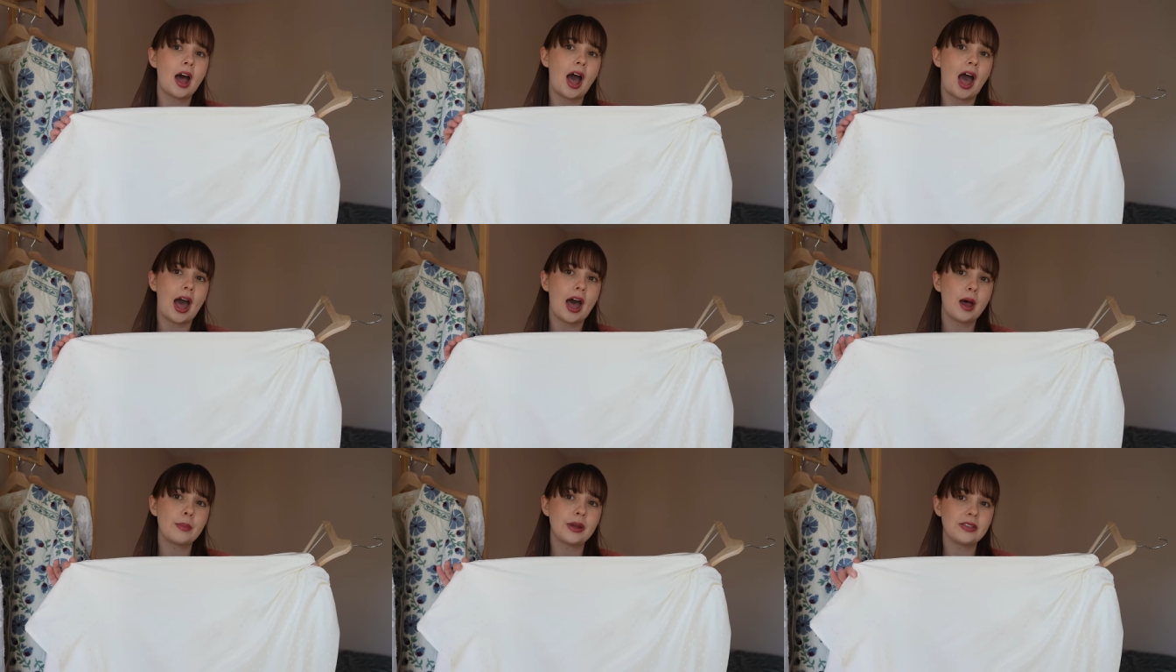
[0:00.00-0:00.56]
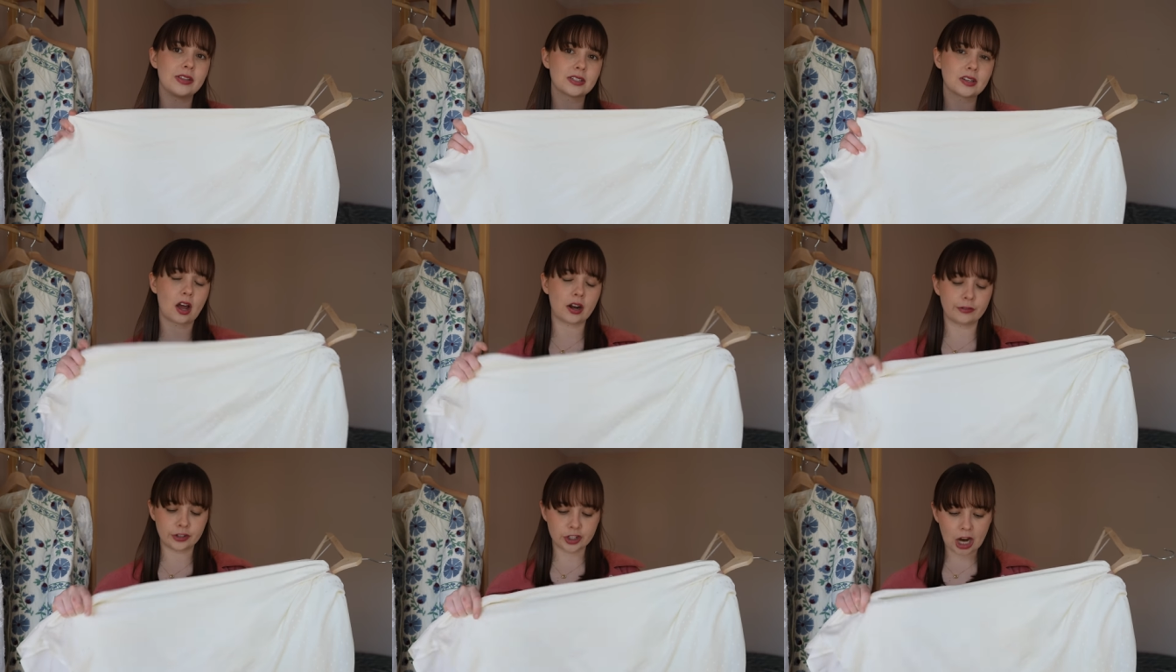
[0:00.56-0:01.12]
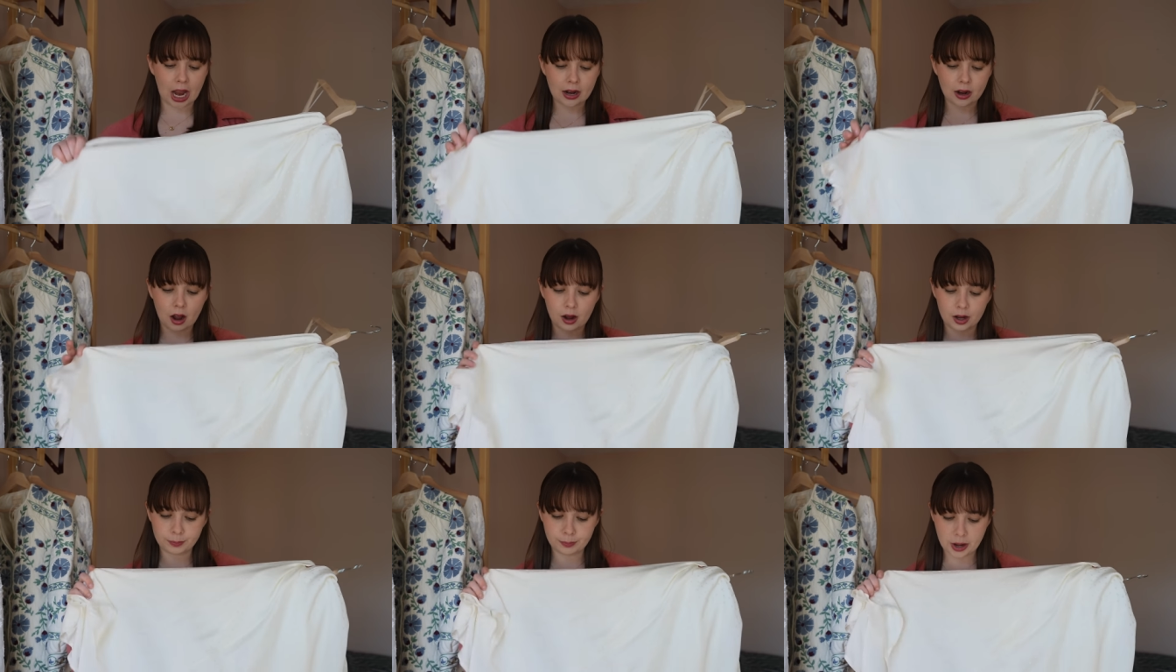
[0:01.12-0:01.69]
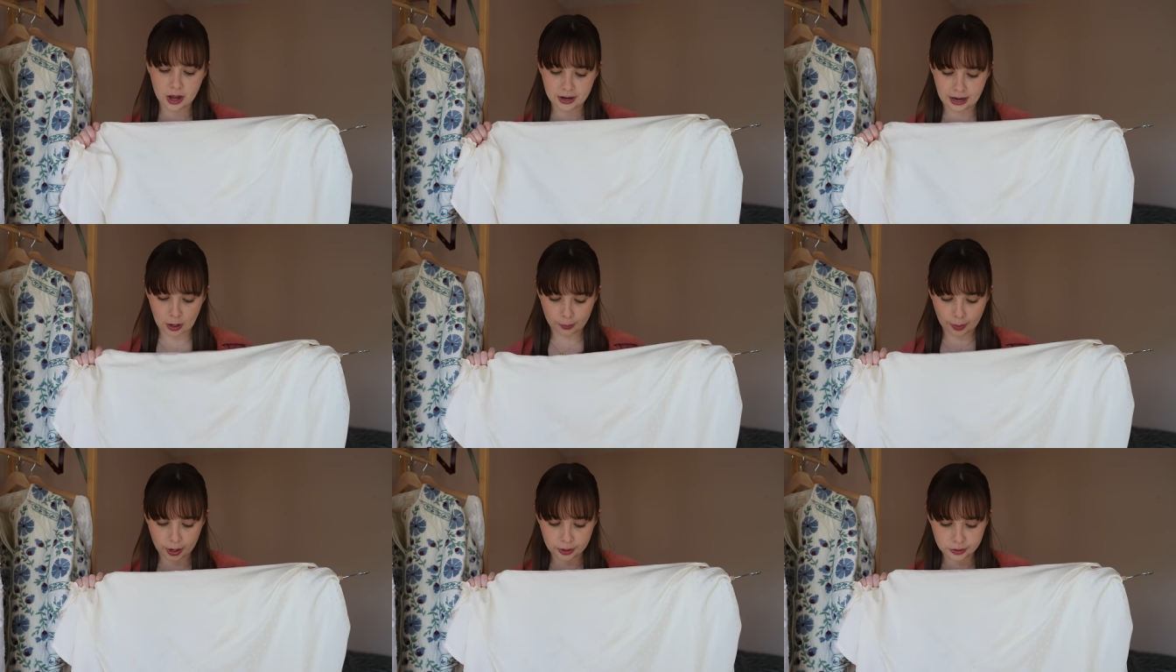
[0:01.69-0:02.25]
um, in this kind of jacquard
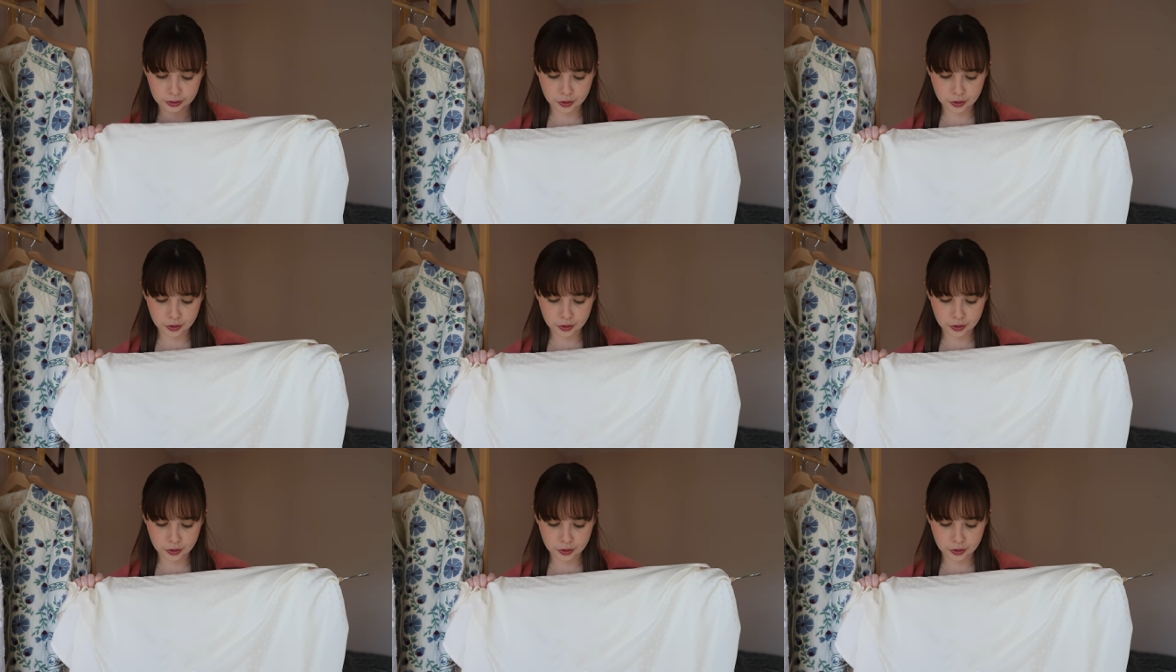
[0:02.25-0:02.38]
burnout polka